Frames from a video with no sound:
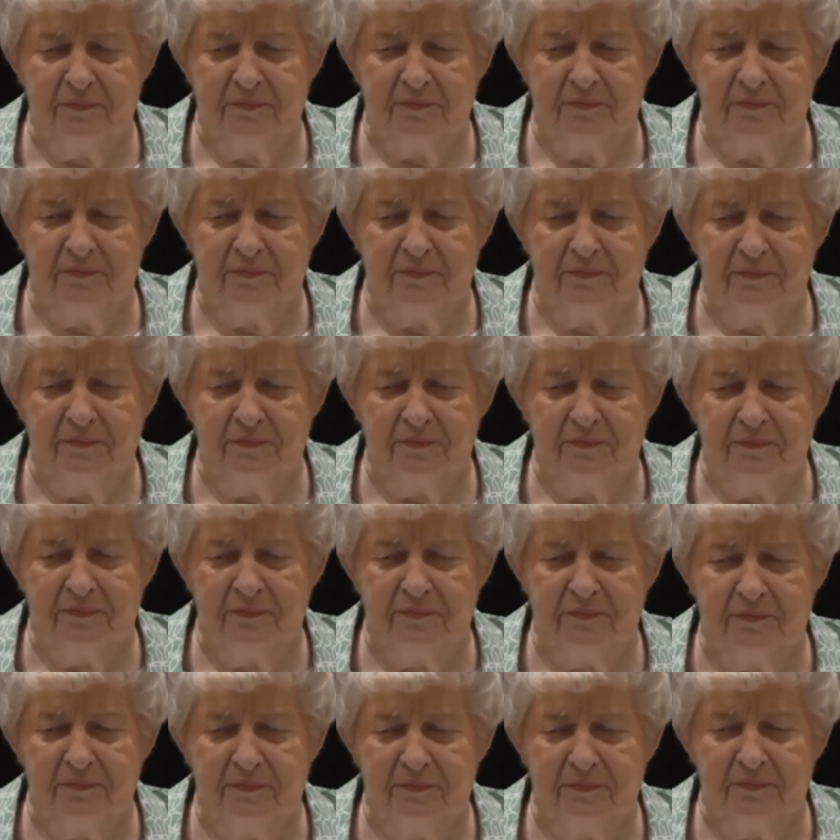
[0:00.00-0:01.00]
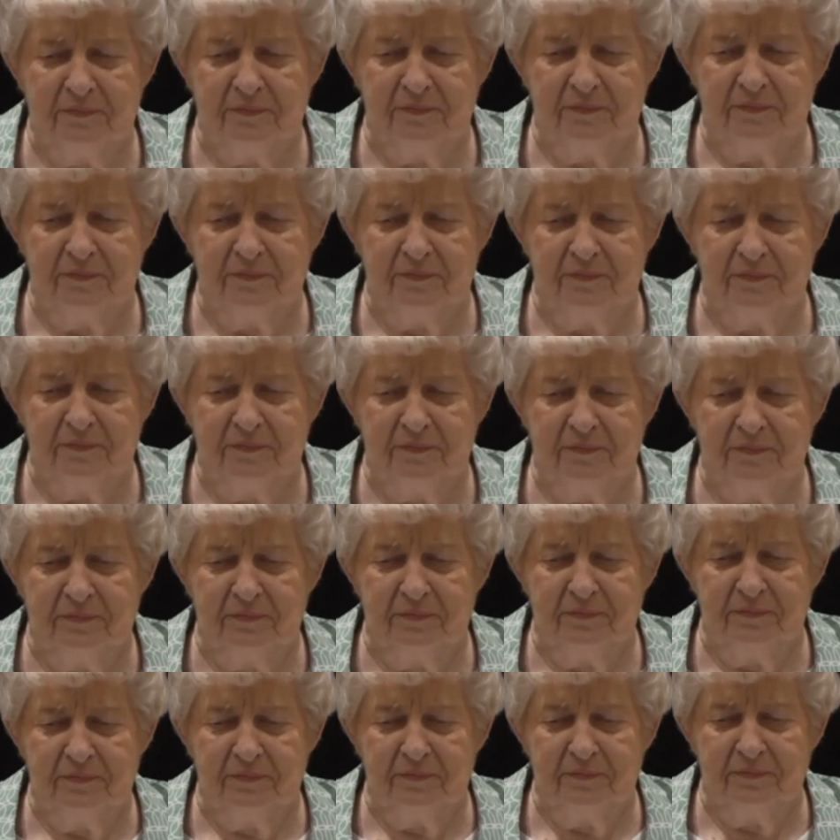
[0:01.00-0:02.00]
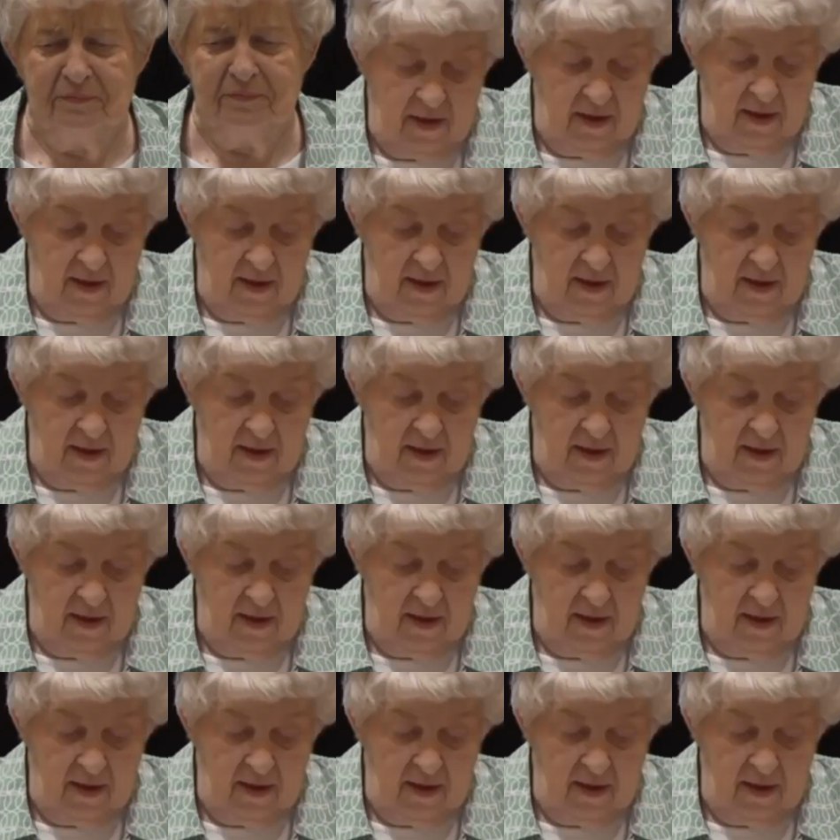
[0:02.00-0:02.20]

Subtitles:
[no speech]